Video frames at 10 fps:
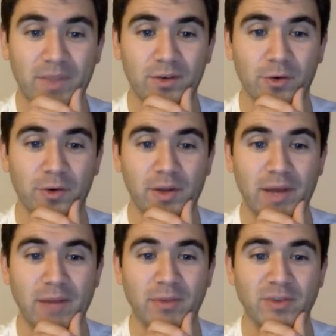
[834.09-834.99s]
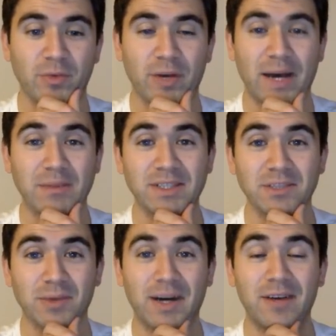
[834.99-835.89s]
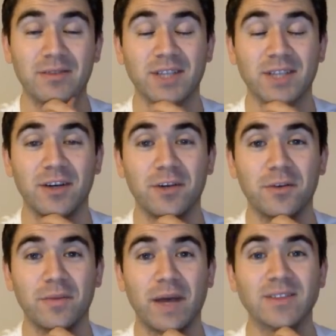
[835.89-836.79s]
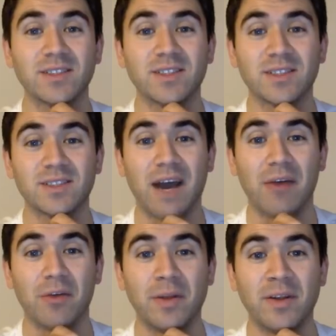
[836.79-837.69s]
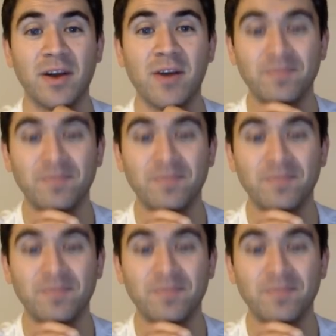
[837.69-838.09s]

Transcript: Already played my triple captain as well, so that's out the window.